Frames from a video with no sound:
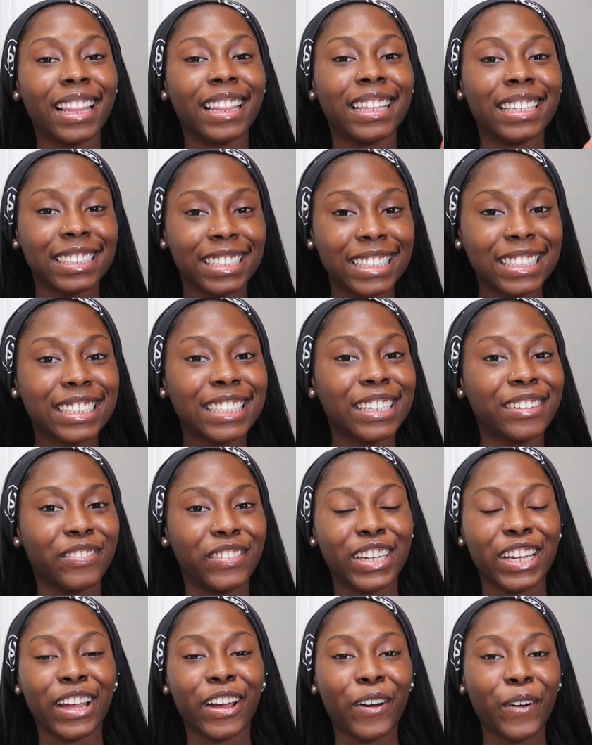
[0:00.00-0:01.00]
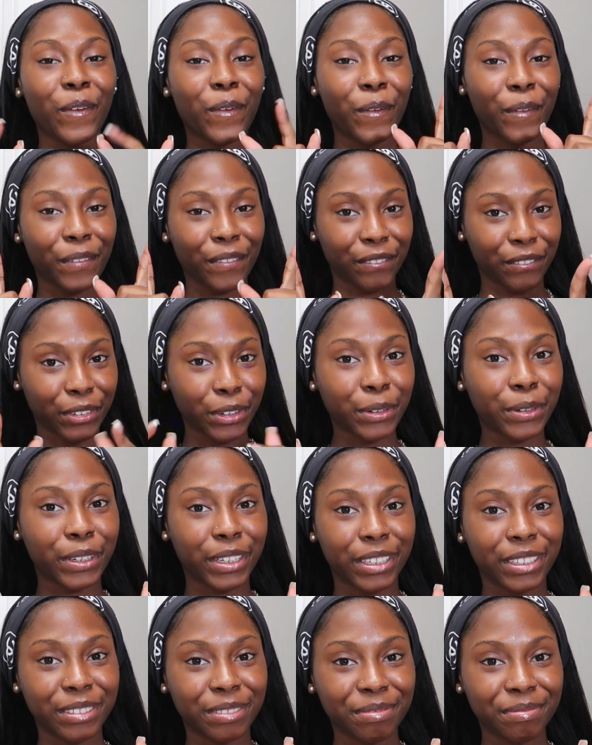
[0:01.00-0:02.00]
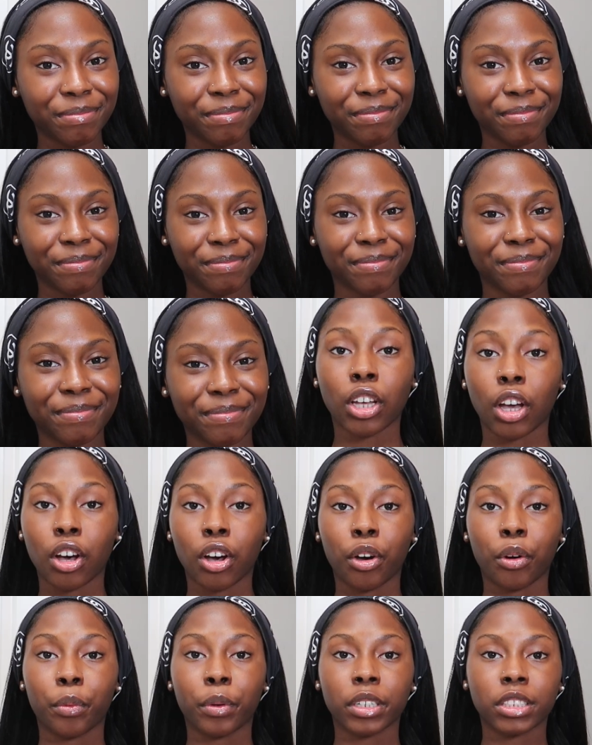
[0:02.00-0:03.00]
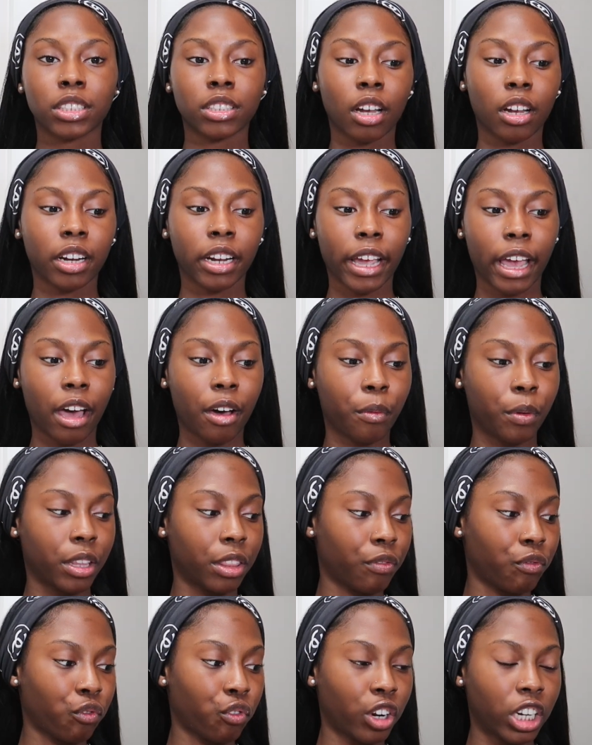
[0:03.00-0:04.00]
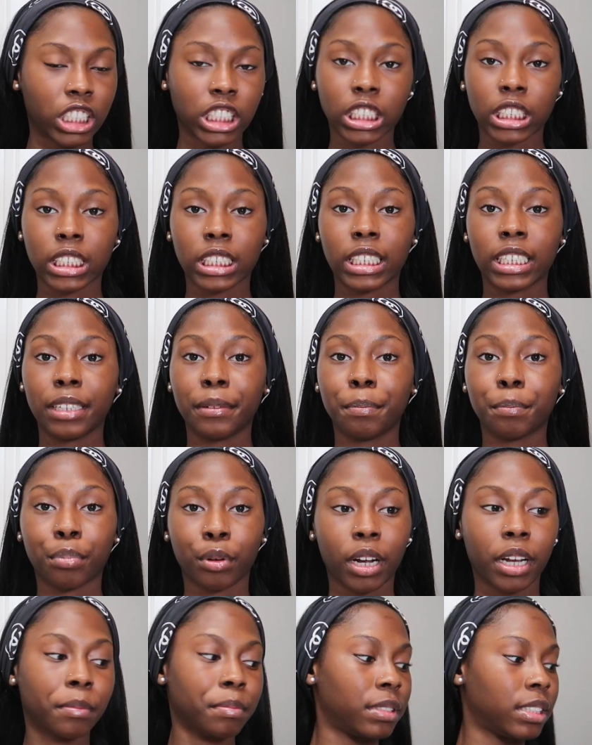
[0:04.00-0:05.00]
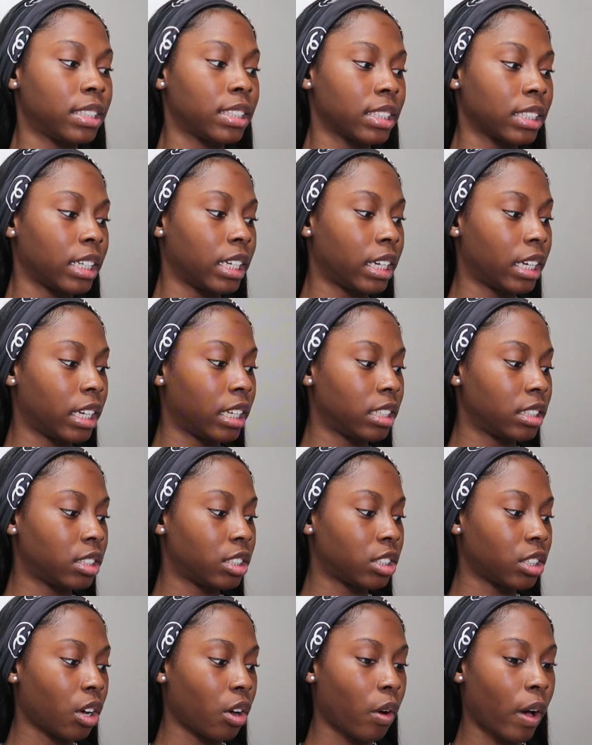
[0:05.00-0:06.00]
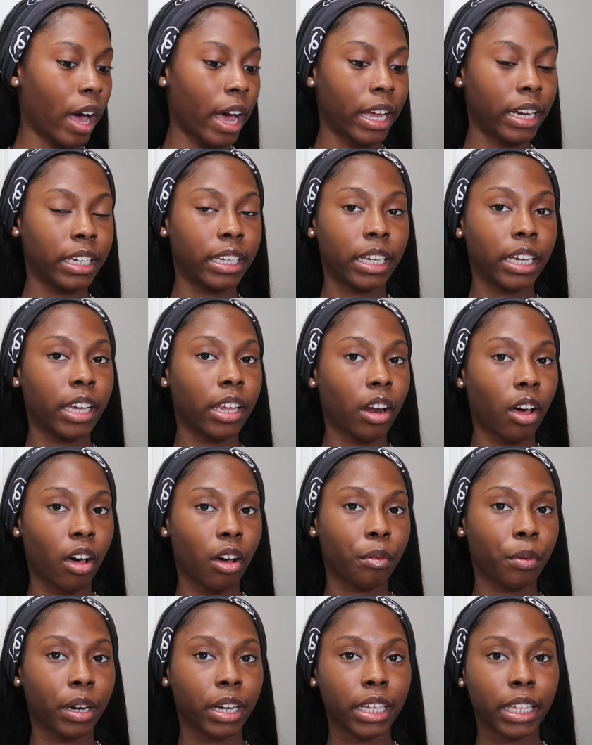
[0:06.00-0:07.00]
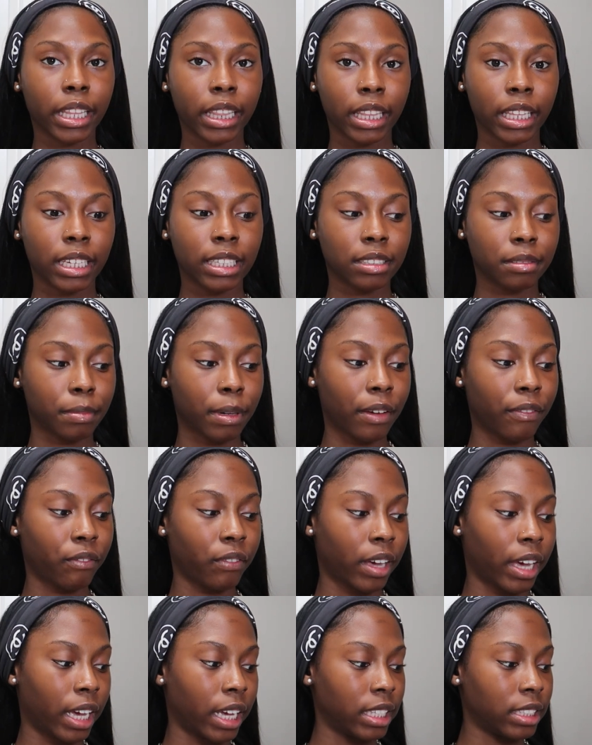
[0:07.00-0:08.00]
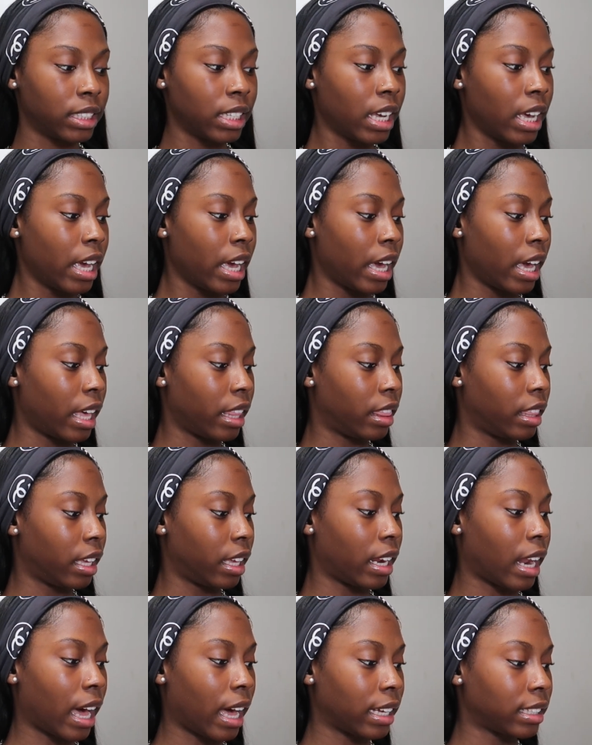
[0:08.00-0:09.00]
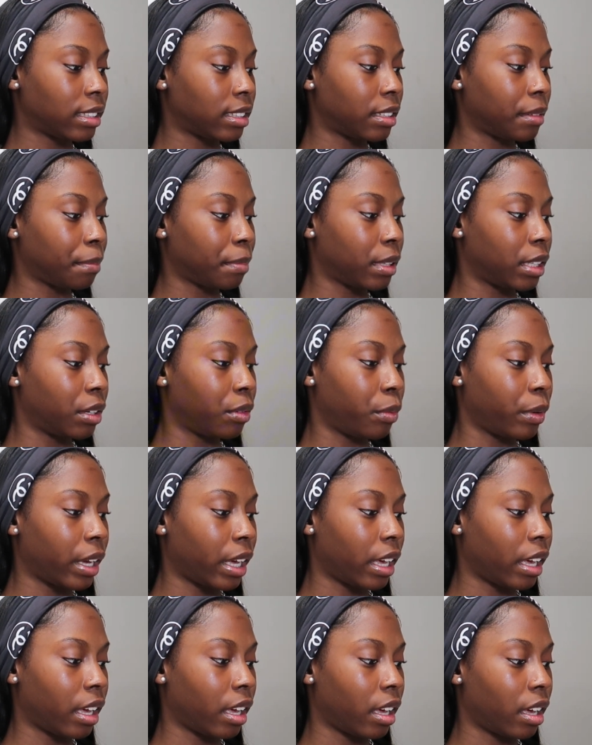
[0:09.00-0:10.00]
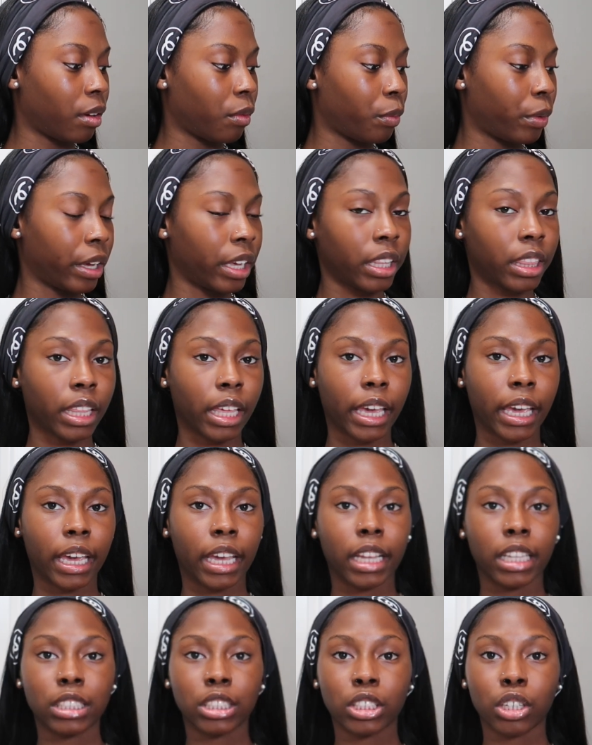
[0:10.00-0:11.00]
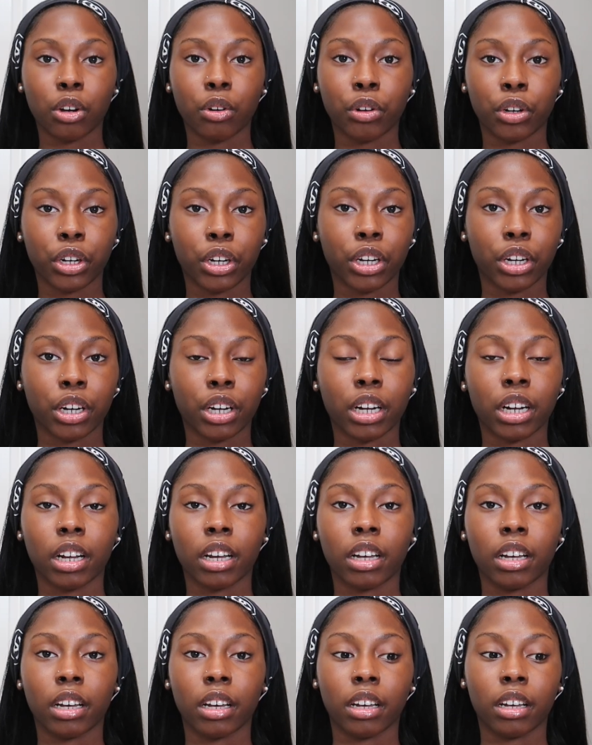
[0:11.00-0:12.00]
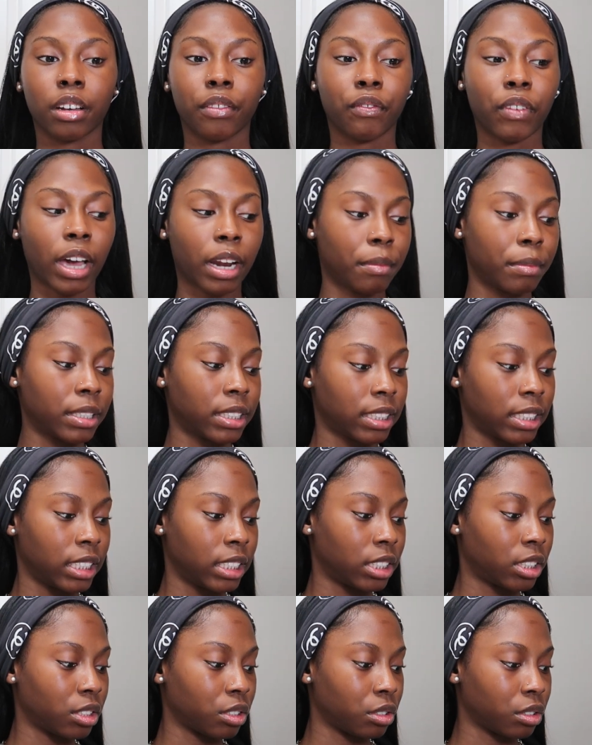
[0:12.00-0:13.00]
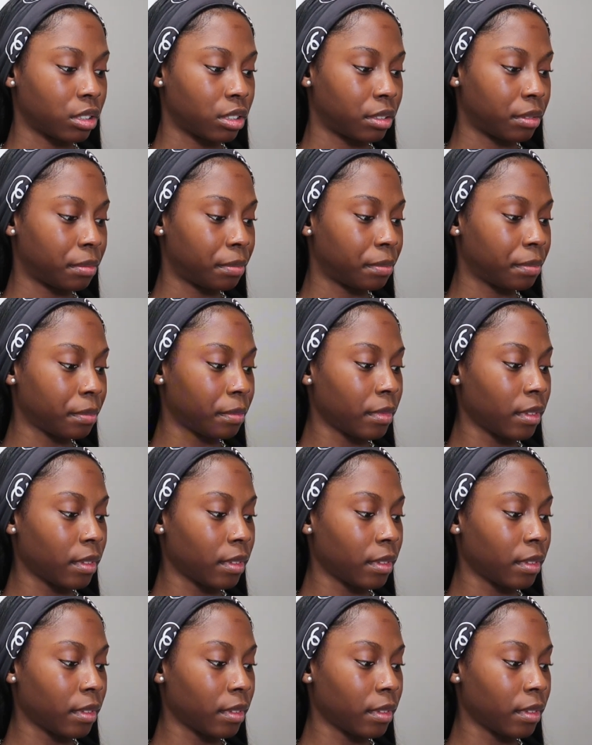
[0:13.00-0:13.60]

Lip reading: let's get into the video for real. So we're starting out with freshly prepped skin. So I did already cleanse my face, and then I simply went in with a toner, a vitamin C serum,